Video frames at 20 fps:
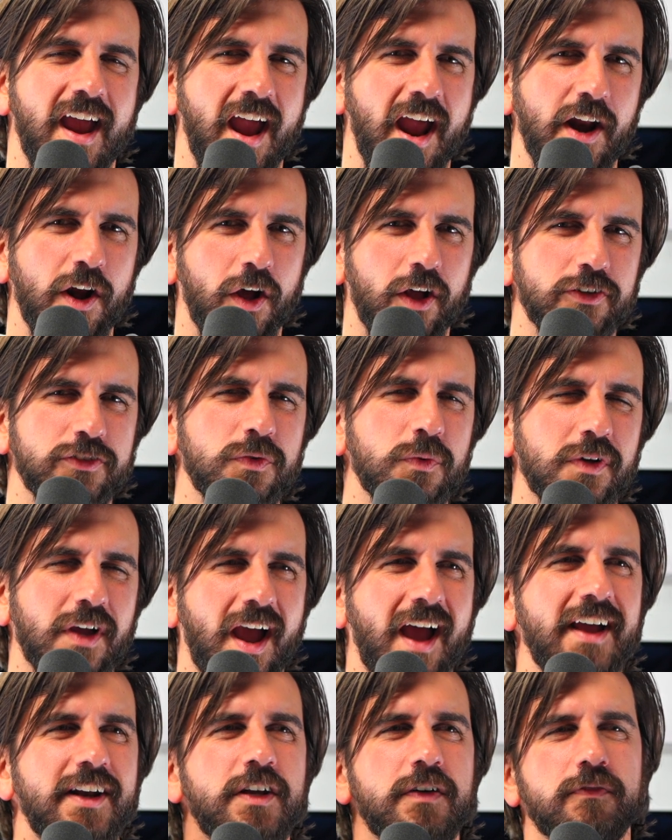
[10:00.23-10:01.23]
and also
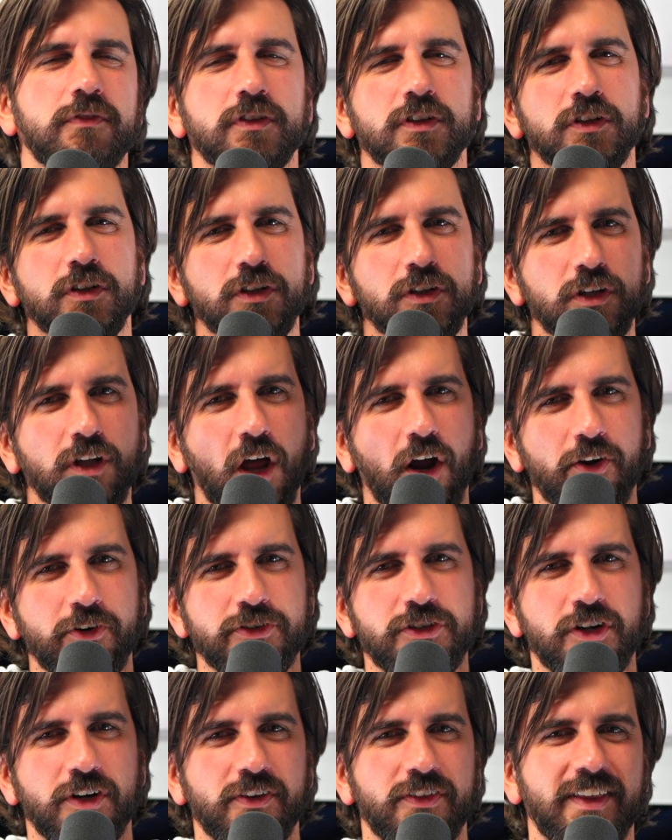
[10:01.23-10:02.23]
kind of
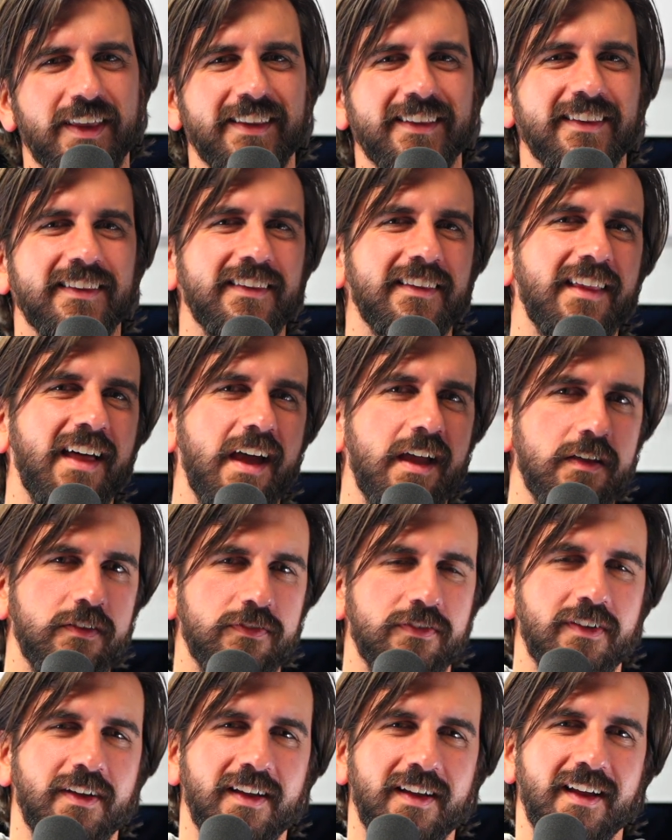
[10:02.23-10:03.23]
larger than
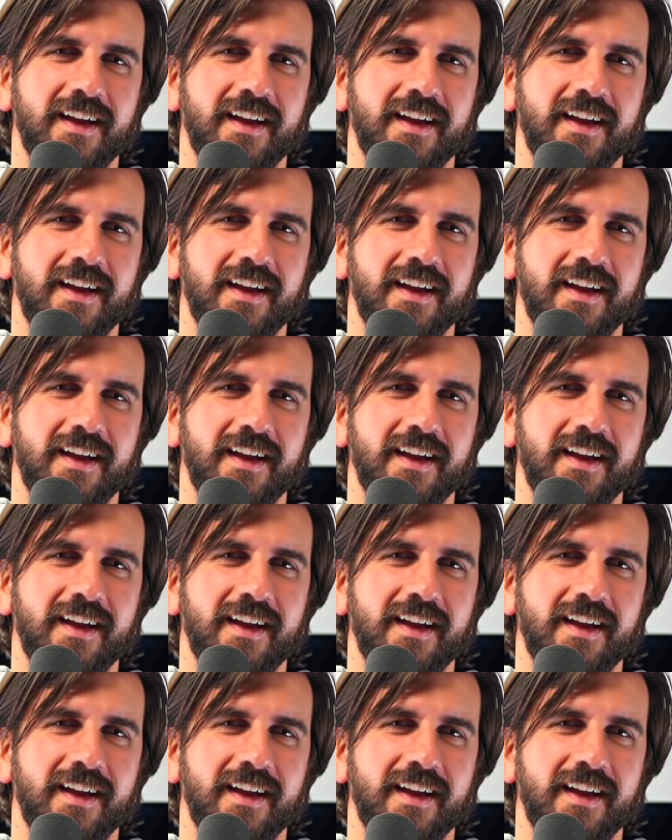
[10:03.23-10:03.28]
life.